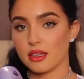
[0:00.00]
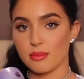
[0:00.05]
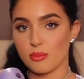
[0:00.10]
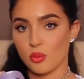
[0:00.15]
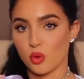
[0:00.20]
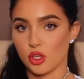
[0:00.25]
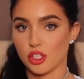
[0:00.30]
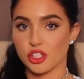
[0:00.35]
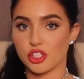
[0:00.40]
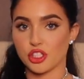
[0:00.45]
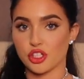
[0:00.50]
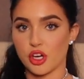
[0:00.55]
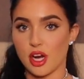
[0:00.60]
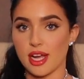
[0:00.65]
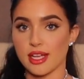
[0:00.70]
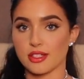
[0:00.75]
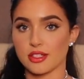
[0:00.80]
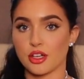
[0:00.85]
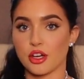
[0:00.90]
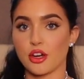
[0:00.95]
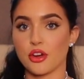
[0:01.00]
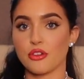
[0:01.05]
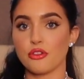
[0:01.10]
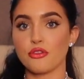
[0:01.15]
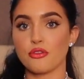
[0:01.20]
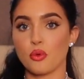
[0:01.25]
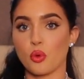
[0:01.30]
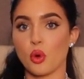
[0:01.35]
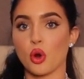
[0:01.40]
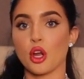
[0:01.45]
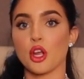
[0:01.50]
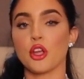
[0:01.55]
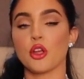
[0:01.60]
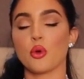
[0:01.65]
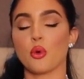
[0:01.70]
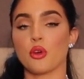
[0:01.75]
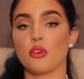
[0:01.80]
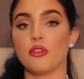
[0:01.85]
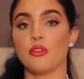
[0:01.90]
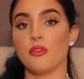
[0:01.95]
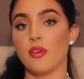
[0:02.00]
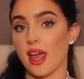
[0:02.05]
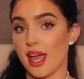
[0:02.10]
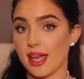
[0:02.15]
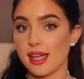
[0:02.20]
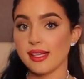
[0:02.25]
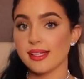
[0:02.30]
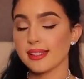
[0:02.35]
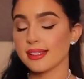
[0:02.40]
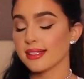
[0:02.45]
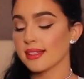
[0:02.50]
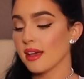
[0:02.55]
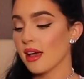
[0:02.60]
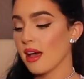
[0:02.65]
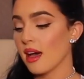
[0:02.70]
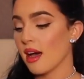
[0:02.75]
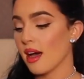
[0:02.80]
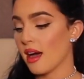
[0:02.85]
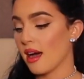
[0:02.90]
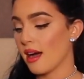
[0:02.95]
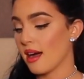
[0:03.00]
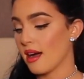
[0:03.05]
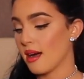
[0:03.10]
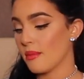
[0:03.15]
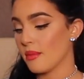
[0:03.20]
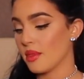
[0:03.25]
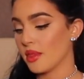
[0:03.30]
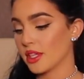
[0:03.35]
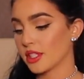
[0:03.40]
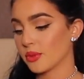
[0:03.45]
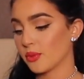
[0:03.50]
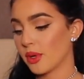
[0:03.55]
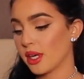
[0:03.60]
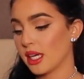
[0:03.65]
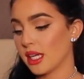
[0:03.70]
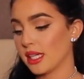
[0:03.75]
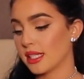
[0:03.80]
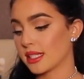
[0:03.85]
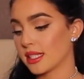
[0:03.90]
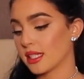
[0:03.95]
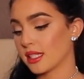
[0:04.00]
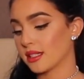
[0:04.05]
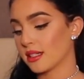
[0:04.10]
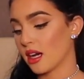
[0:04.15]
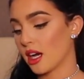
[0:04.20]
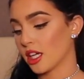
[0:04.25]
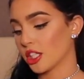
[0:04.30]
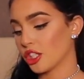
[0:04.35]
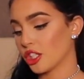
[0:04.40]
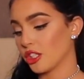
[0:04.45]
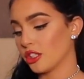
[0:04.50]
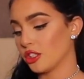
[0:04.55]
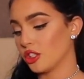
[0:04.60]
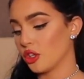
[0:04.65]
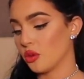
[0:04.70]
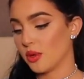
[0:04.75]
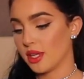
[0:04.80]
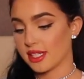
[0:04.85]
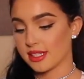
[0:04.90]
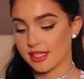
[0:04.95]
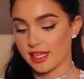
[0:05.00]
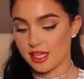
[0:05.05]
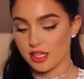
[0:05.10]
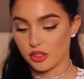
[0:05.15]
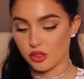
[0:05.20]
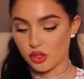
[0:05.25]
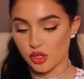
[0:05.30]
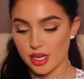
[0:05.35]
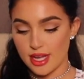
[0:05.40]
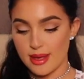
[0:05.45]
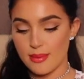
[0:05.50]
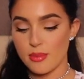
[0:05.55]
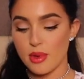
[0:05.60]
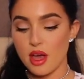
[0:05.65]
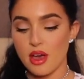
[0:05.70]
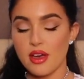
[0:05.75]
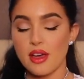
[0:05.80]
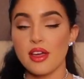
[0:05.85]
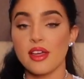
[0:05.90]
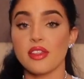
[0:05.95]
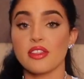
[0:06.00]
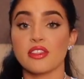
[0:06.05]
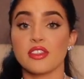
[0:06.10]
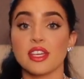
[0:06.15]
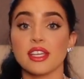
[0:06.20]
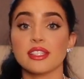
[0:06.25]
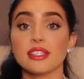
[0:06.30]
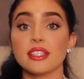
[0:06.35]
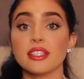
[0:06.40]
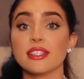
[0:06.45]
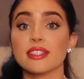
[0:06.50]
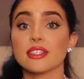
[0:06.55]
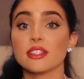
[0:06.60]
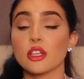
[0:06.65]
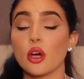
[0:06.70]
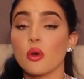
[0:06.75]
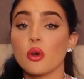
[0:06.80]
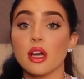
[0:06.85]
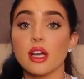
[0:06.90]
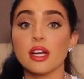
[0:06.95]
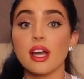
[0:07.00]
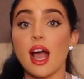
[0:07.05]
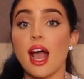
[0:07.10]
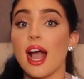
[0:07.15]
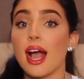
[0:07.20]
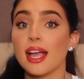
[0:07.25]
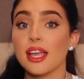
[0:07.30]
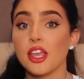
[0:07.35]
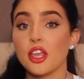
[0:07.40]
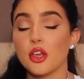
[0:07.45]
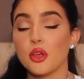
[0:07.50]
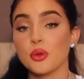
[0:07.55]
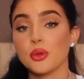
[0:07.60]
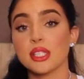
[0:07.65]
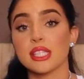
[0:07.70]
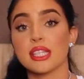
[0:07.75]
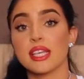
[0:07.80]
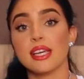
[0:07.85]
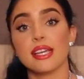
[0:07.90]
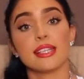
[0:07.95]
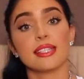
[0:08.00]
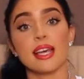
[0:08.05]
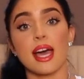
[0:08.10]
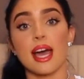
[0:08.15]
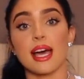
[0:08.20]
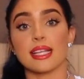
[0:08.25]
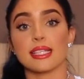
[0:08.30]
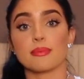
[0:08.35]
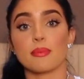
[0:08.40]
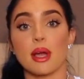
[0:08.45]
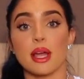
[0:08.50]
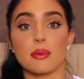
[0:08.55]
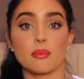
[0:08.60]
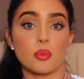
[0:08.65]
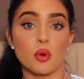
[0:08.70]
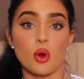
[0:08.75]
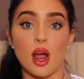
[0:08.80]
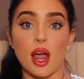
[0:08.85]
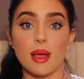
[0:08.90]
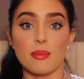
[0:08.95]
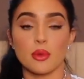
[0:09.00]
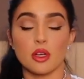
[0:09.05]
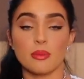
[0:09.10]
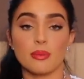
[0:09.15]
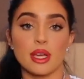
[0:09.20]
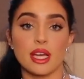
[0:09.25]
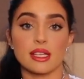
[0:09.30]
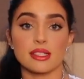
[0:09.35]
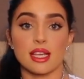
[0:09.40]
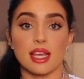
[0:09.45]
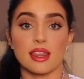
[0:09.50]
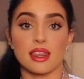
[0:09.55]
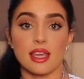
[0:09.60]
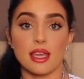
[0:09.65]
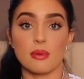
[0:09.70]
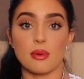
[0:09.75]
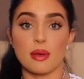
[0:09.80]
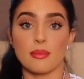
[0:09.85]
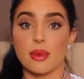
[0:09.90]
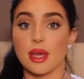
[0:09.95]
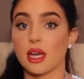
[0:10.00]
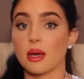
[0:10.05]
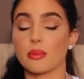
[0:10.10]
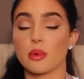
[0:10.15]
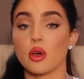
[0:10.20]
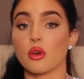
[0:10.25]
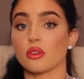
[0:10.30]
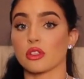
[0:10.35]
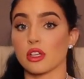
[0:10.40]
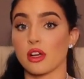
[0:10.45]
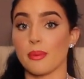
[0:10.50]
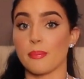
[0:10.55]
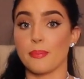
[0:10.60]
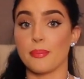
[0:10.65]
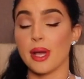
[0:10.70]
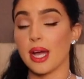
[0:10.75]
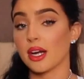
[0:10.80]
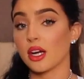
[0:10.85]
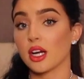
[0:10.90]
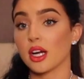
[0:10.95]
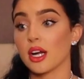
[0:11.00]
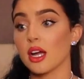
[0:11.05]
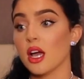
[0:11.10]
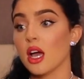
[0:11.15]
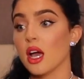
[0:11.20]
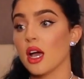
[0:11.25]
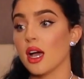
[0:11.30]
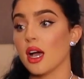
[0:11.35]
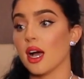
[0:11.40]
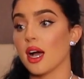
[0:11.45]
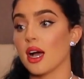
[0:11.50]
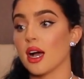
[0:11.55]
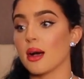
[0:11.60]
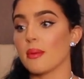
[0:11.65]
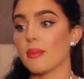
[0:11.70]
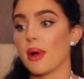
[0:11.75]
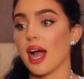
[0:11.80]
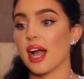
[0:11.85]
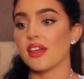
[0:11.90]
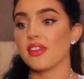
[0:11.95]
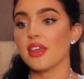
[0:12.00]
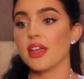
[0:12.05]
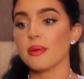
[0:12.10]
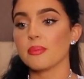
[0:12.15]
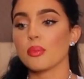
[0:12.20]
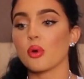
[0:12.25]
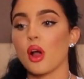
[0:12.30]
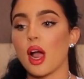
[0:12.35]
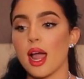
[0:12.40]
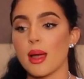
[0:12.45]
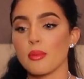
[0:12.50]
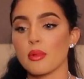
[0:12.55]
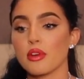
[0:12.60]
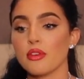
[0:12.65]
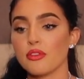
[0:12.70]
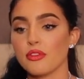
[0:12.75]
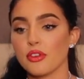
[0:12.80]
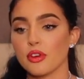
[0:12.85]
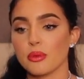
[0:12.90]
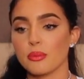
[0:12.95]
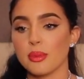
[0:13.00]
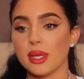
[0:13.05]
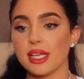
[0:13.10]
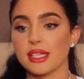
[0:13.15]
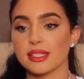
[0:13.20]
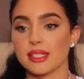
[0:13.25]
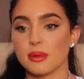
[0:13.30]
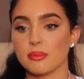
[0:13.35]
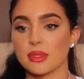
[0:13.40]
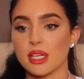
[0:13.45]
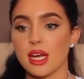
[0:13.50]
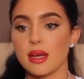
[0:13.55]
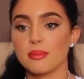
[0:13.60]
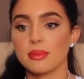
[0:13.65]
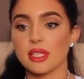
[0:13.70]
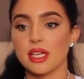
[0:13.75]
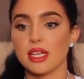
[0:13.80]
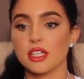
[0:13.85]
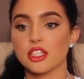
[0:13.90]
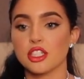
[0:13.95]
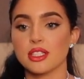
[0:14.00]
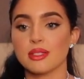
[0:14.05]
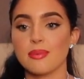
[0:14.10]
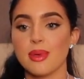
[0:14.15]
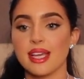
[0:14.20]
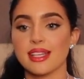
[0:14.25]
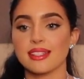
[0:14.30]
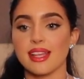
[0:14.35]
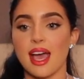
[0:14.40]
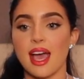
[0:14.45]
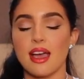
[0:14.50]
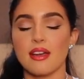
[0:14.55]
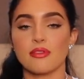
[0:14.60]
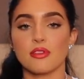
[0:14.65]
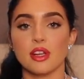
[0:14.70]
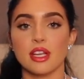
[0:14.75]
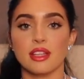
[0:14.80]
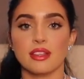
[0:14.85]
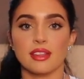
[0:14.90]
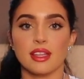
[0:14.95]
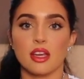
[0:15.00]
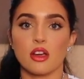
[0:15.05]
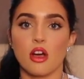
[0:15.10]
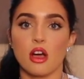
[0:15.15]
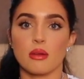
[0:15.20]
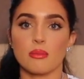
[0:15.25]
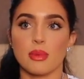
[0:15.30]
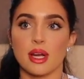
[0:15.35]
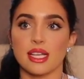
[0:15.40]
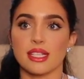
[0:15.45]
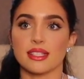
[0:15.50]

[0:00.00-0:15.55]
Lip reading: moisturizer for your face. This one is the Tarte Dewy Skin Cream. This is so good. I use this as my primer because I think my makeup goes on better. I think primer for me, sometimes it just makes everything on my